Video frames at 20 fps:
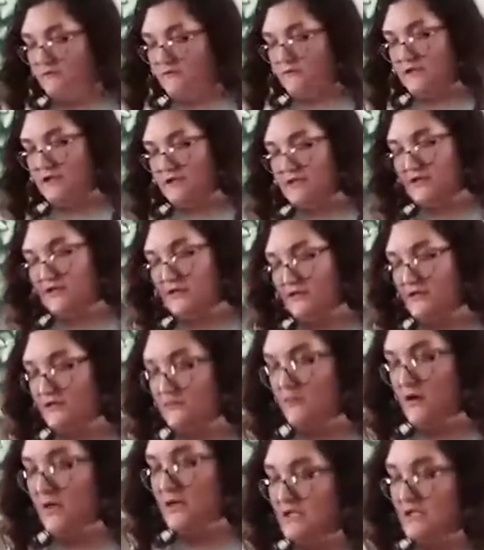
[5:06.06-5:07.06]
we get started on the
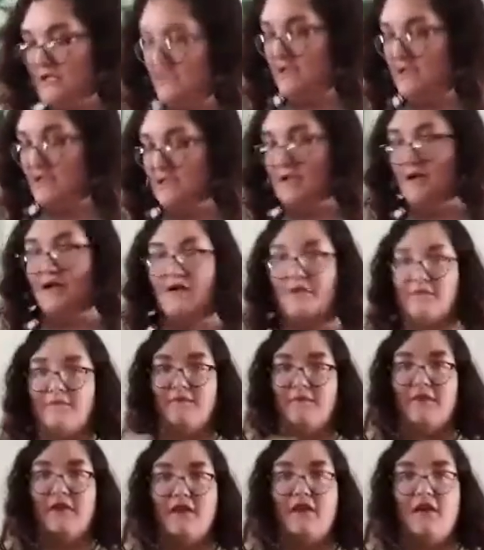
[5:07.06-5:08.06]
rocks, is
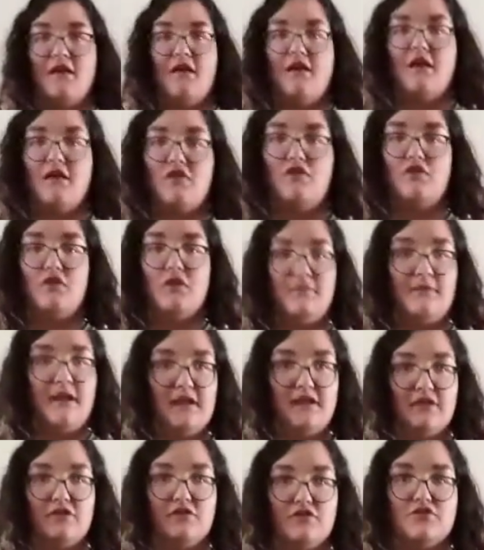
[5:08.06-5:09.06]
you can make
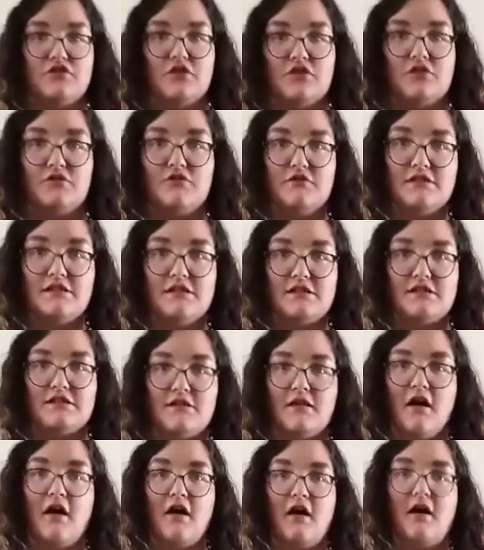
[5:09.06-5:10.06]
little journals
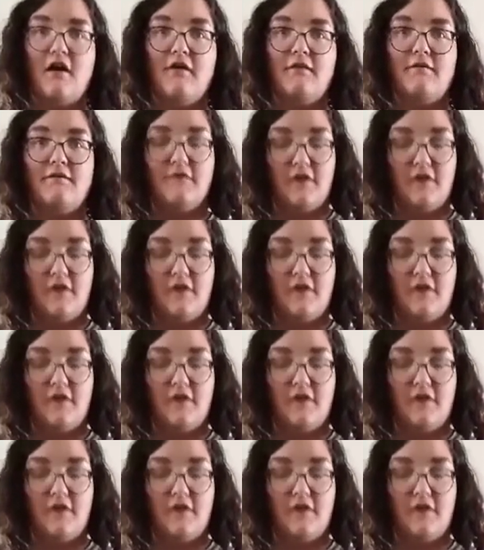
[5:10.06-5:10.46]
of